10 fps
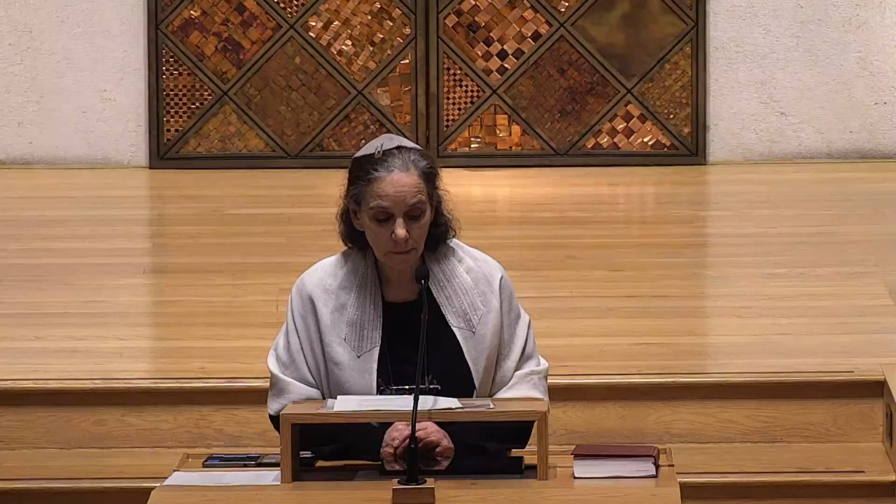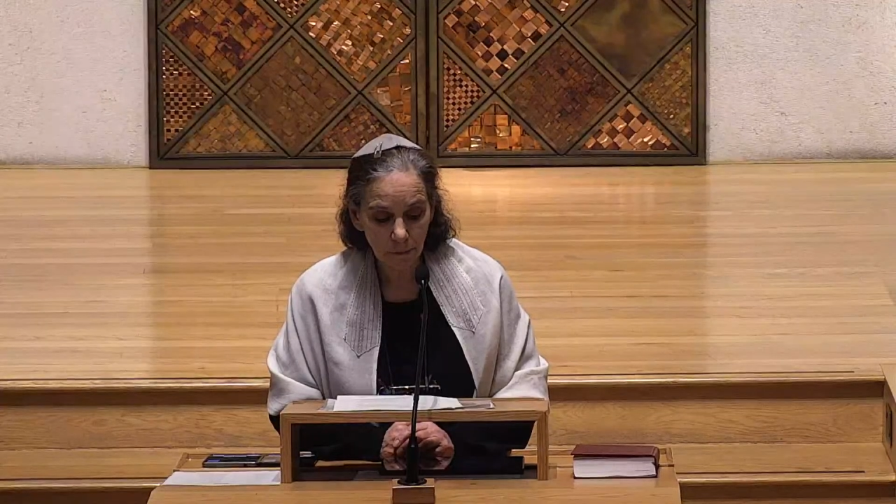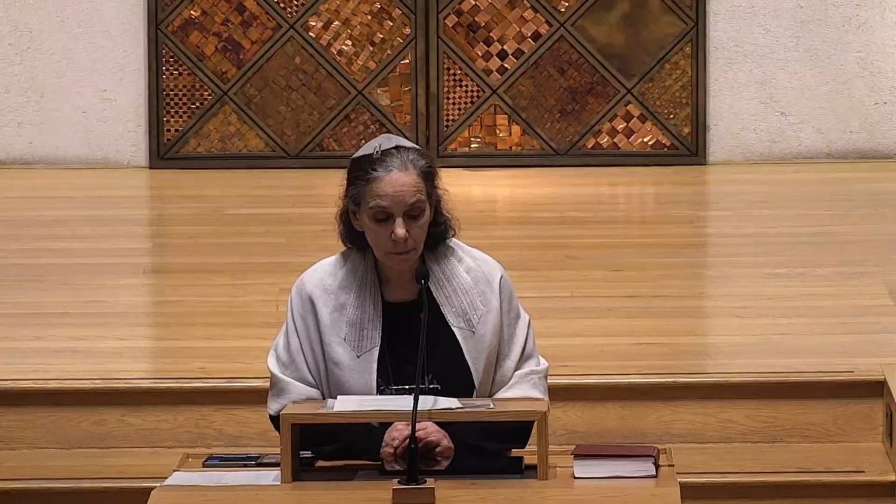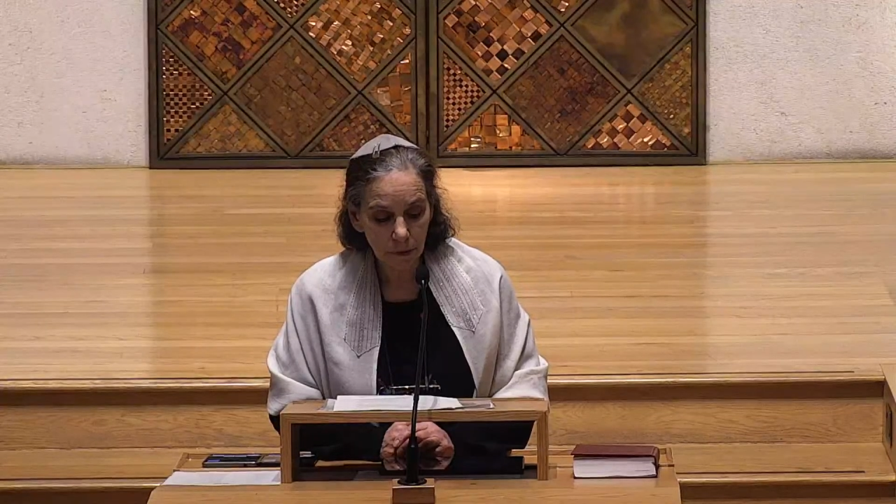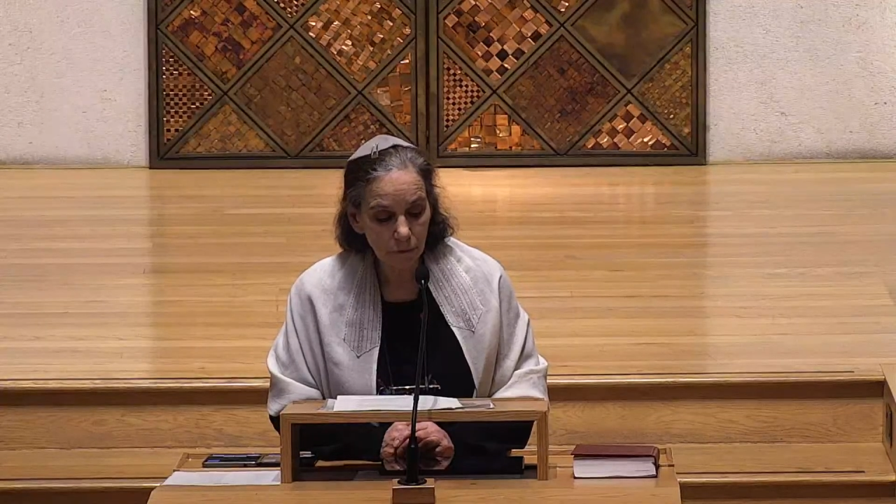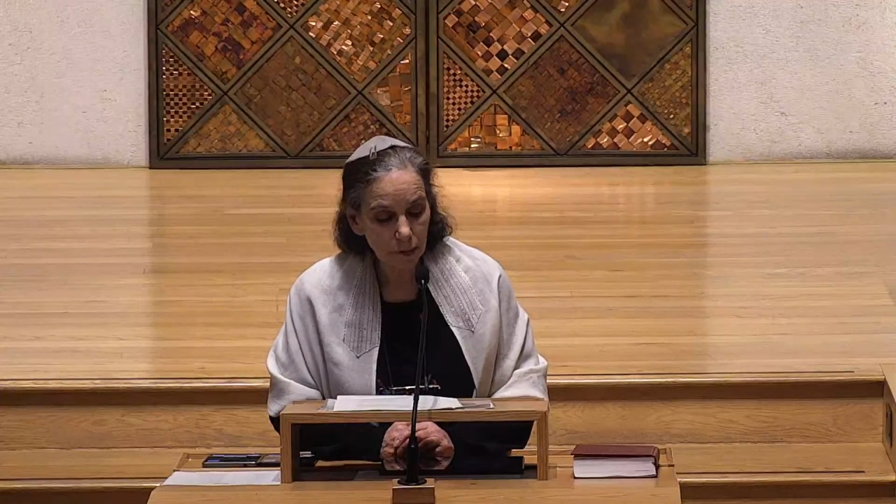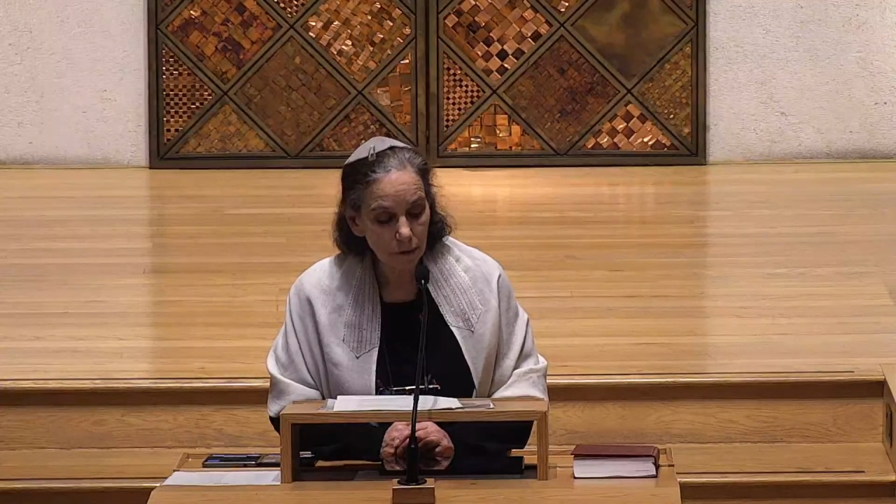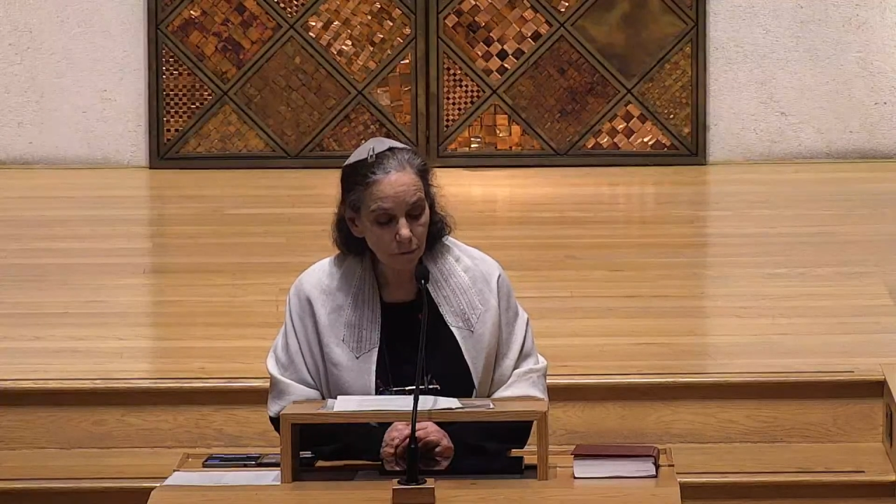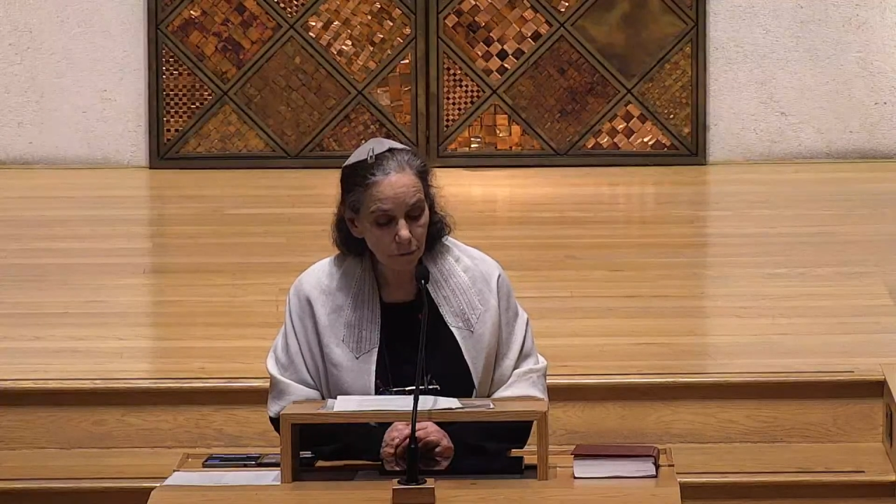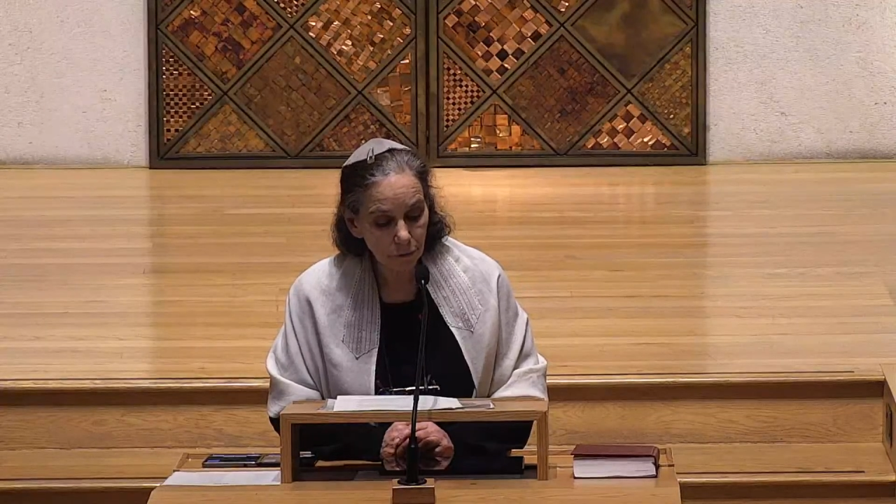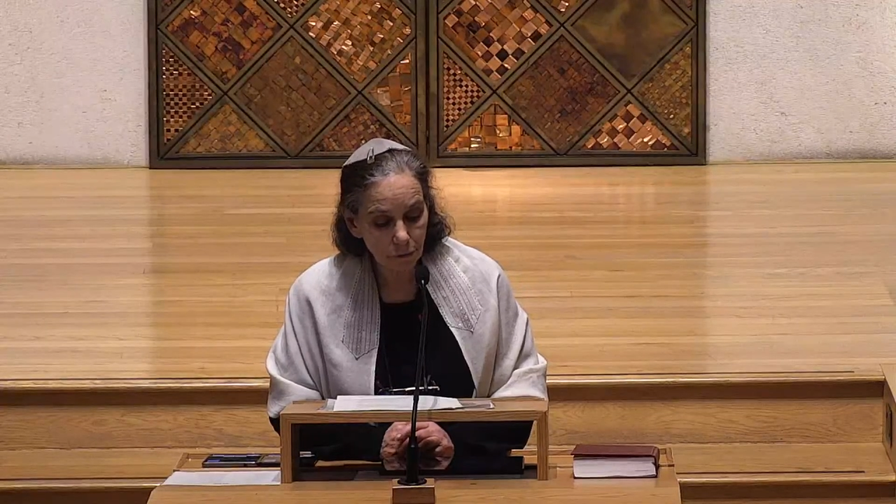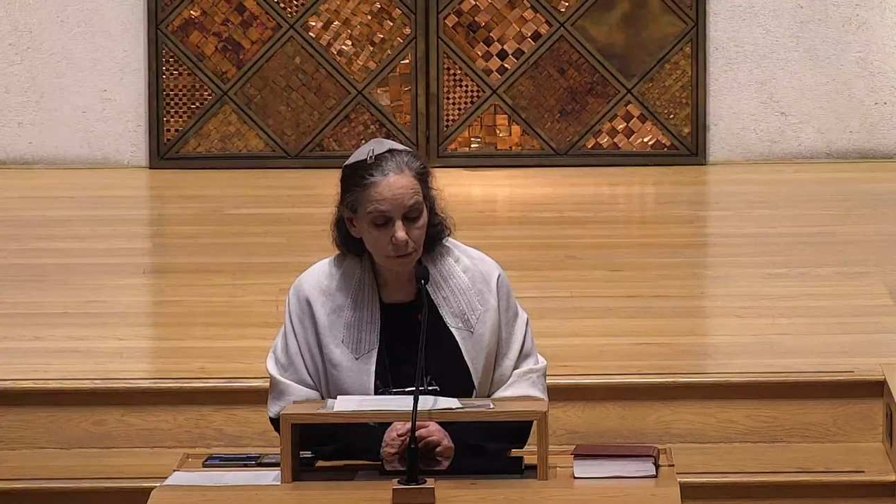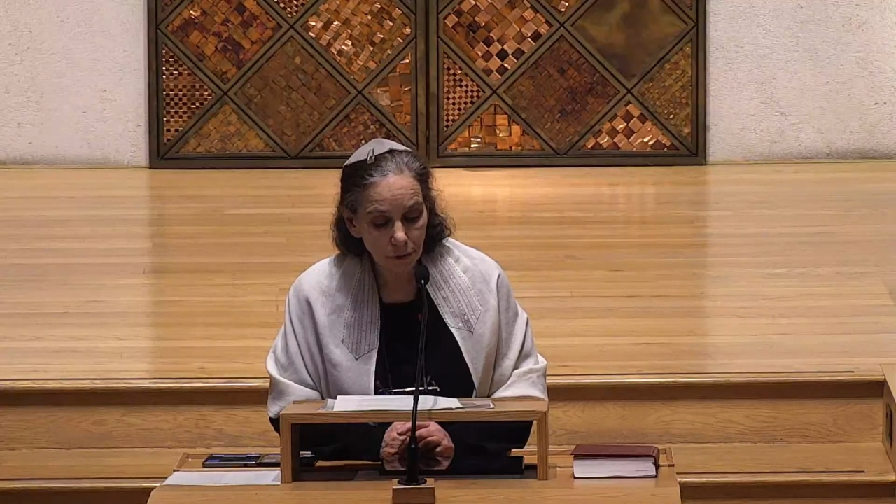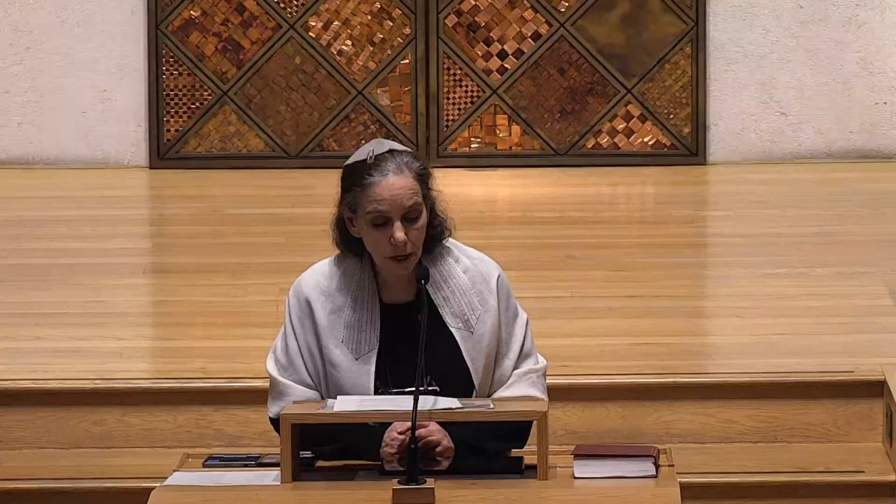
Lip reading: We have lived through the